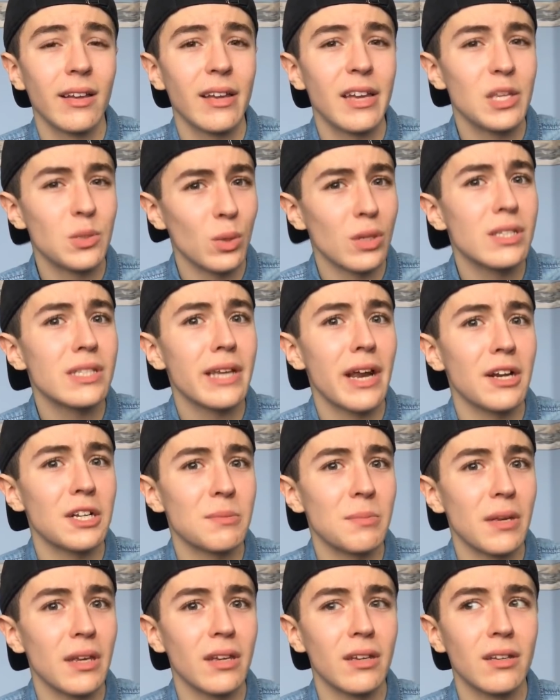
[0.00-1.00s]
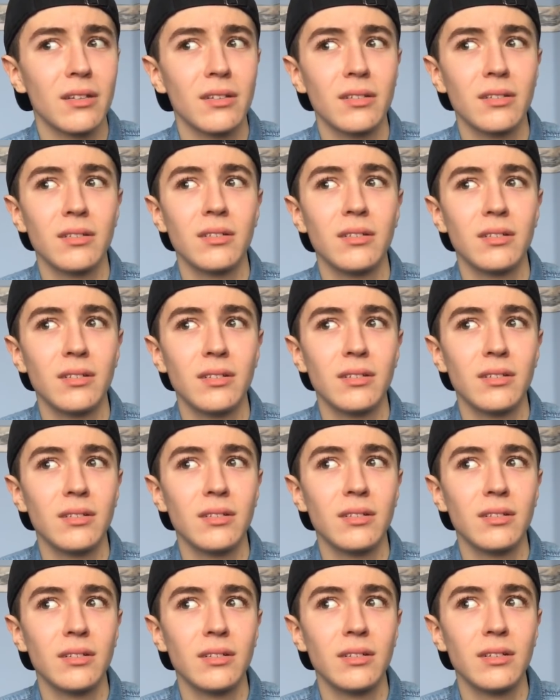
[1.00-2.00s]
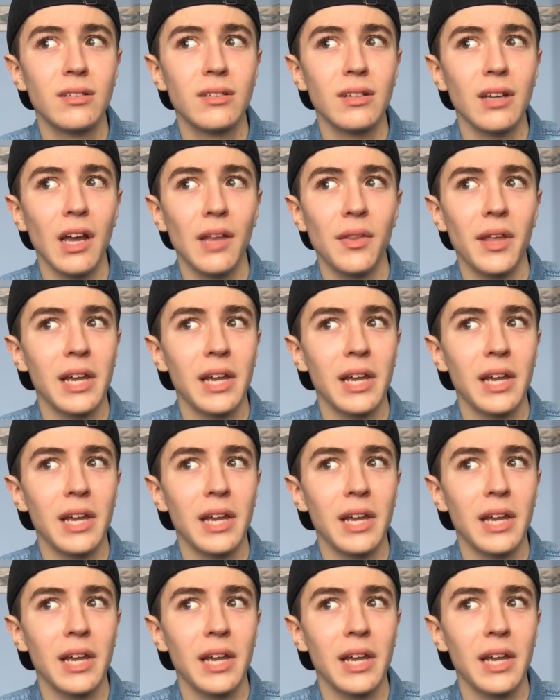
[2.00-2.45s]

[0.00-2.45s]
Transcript: is what scares me. And